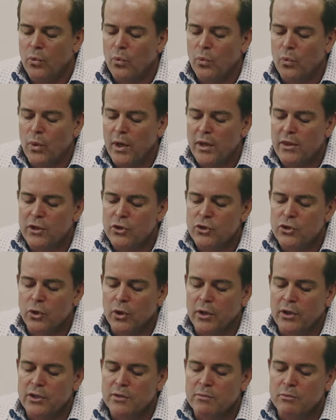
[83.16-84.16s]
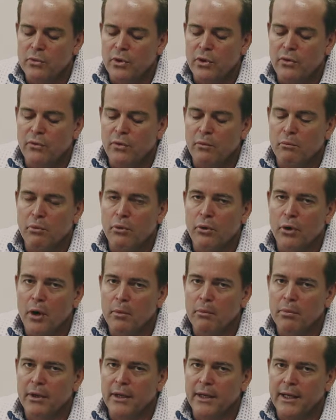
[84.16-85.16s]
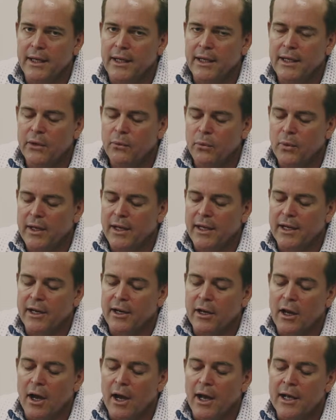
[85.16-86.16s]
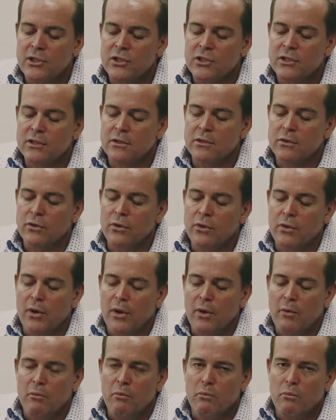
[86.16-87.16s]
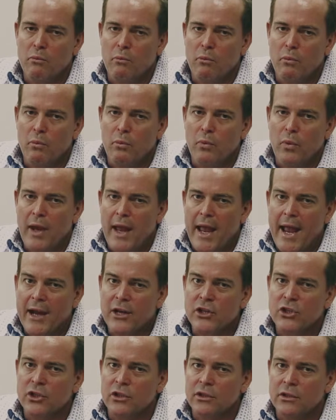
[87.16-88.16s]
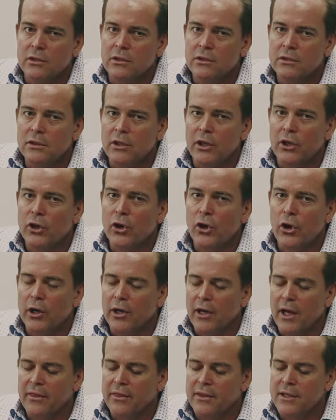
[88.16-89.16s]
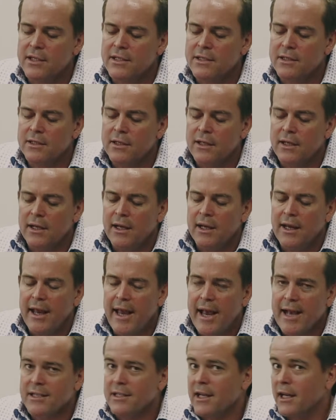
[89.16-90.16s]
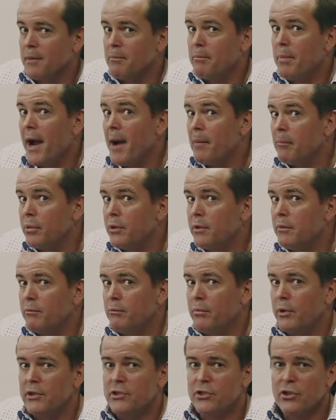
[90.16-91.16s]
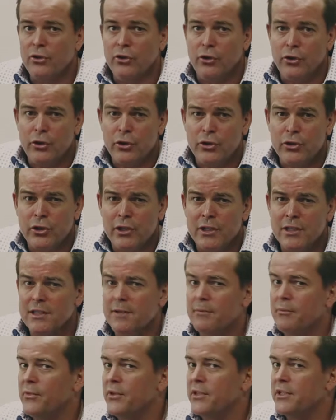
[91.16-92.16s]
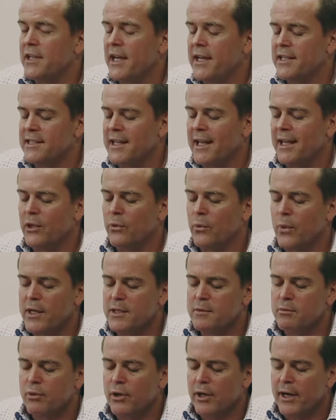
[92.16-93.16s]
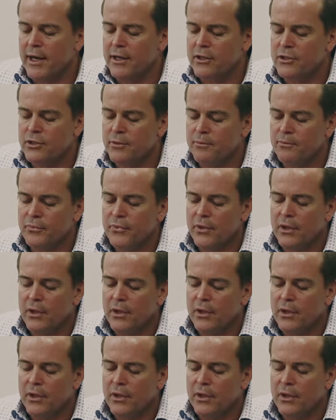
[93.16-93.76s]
When the joint is moving properly, we get a nice action occurring like this. Acts like a pump, brings in the nutrients, takes out the waste products.